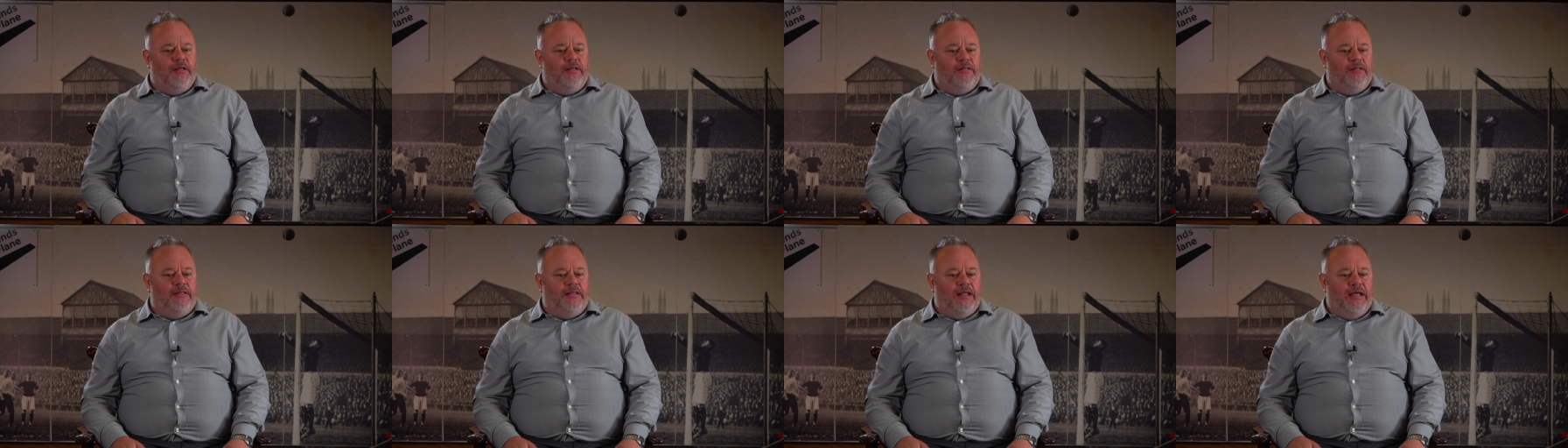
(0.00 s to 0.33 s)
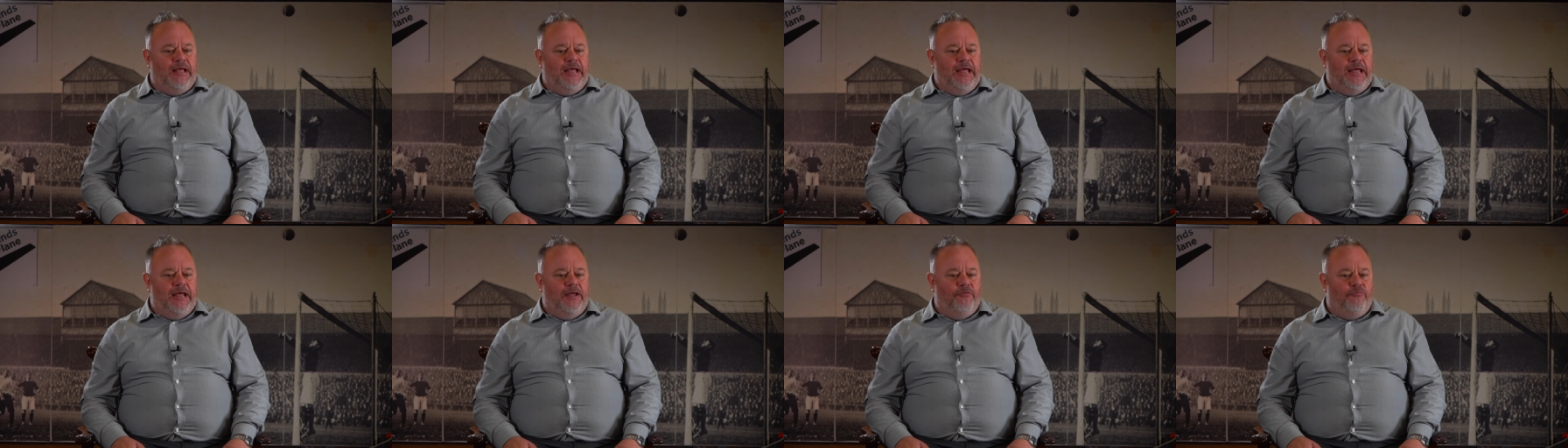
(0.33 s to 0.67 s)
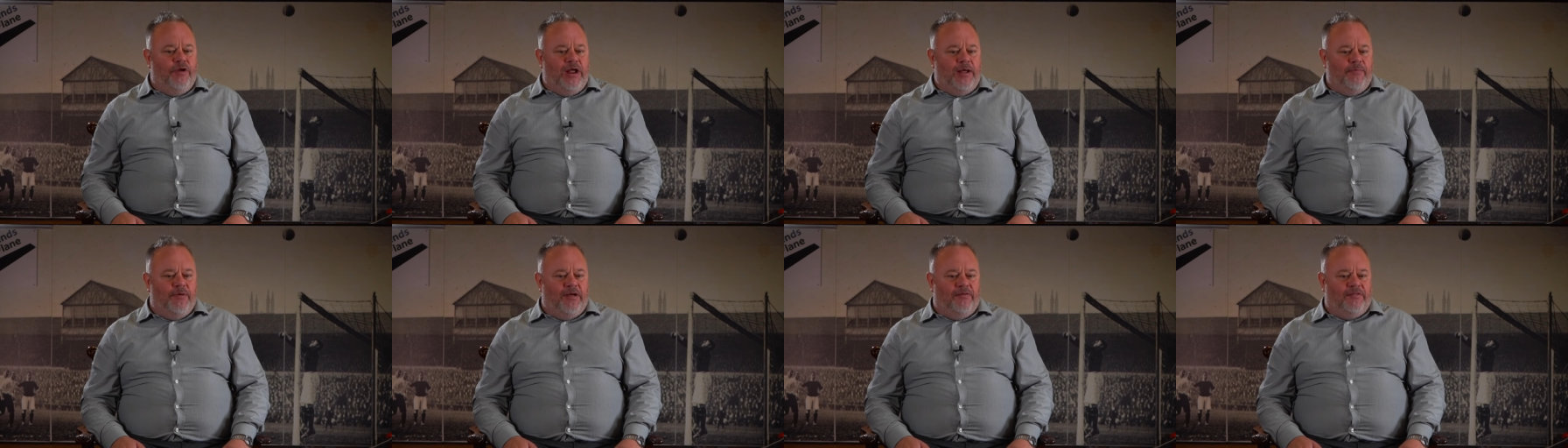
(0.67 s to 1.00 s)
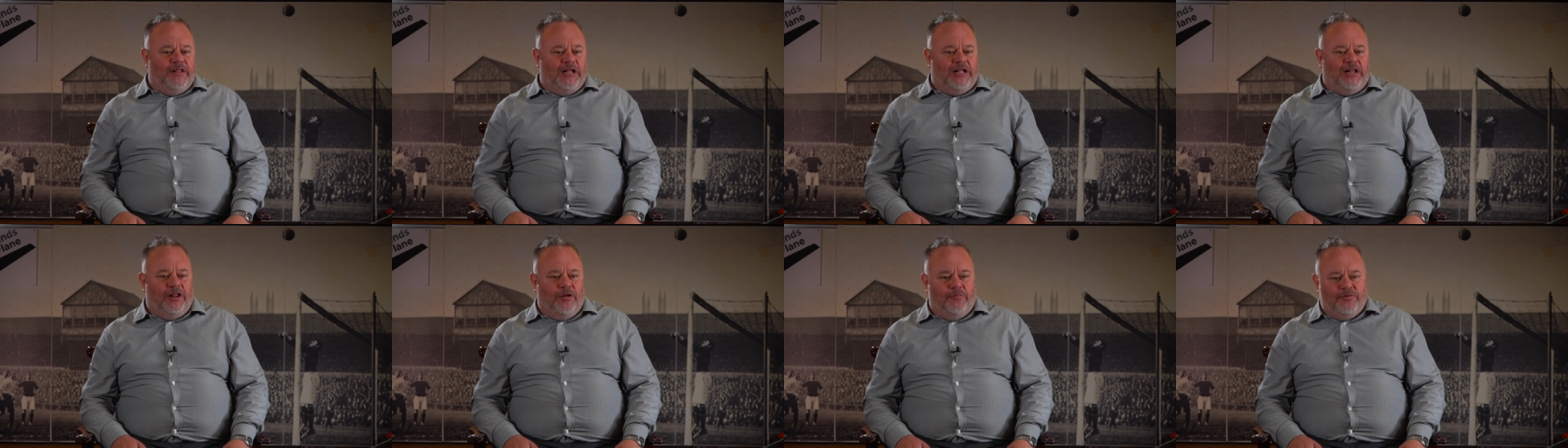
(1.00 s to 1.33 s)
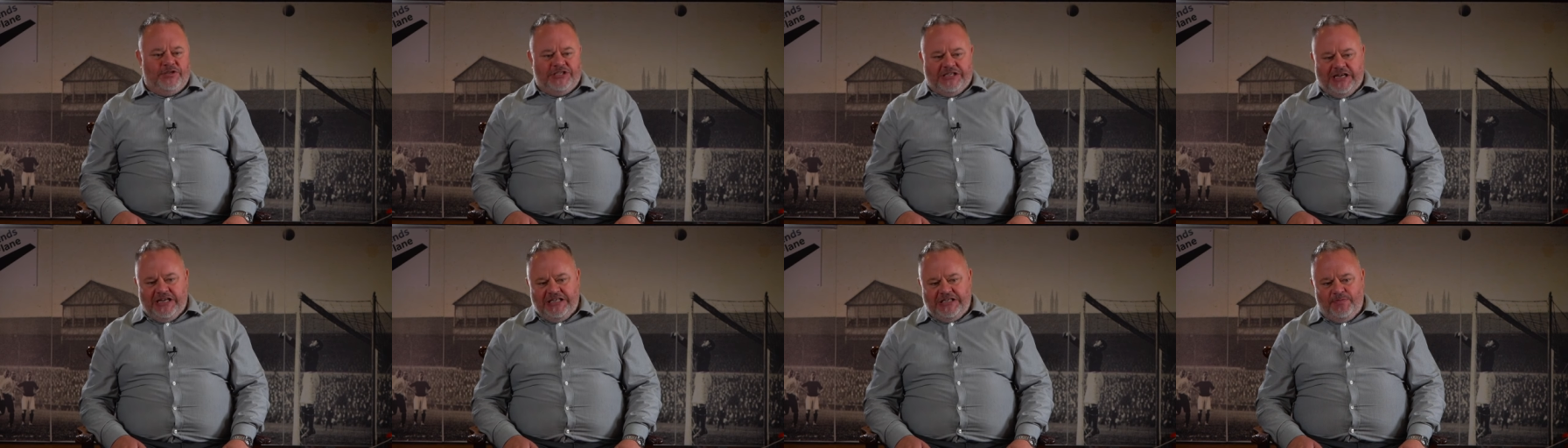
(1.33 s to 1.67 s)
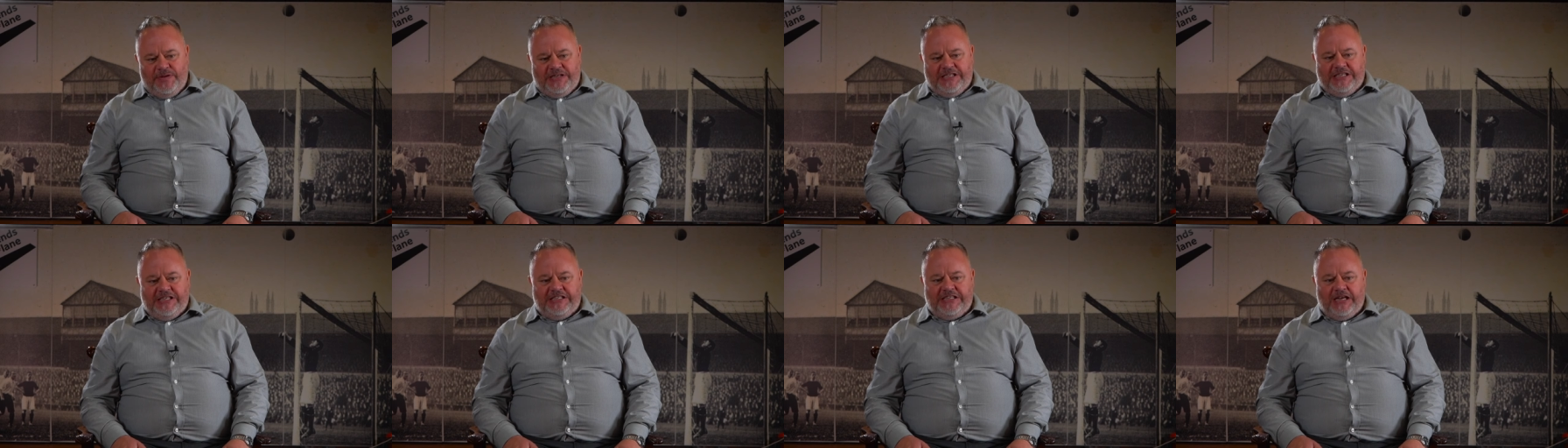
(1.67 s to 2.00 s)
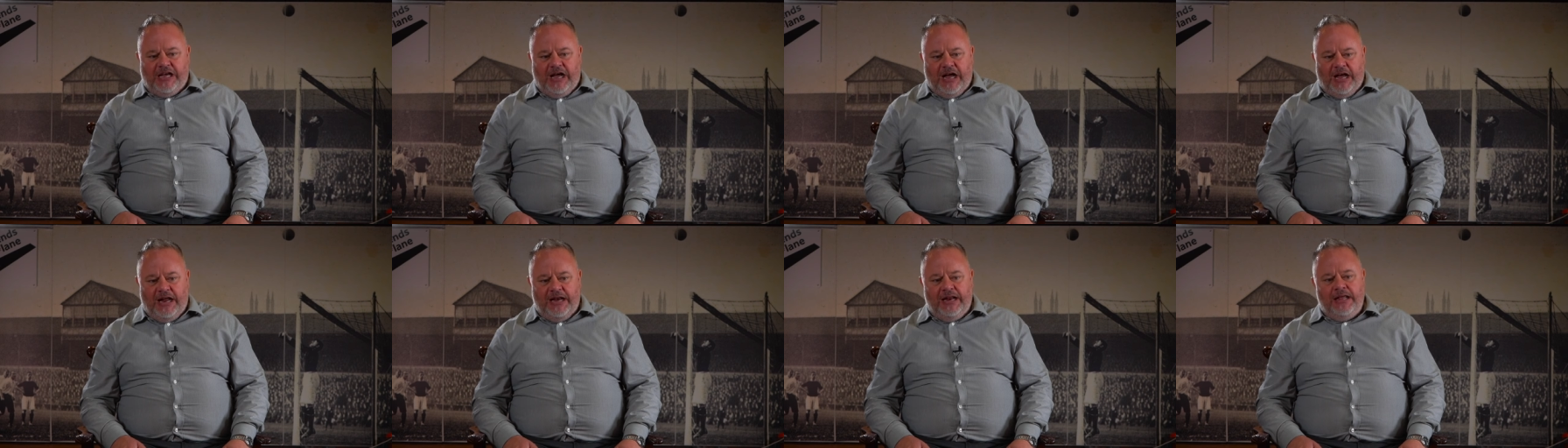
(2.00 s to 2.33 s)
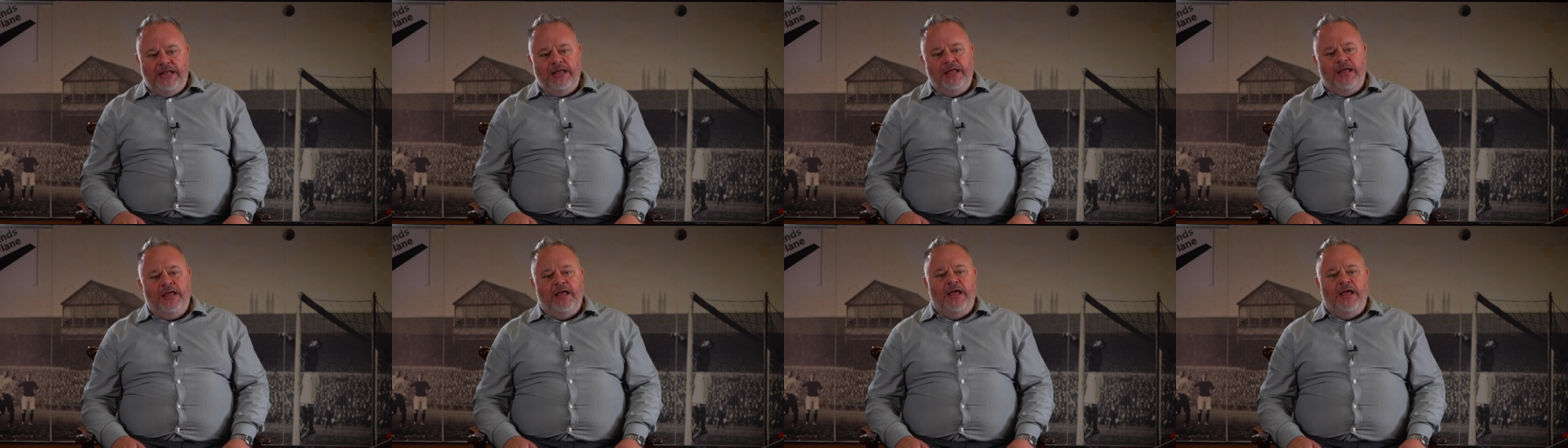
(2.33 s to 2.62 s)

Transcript: the remit of the club seemed to be to sign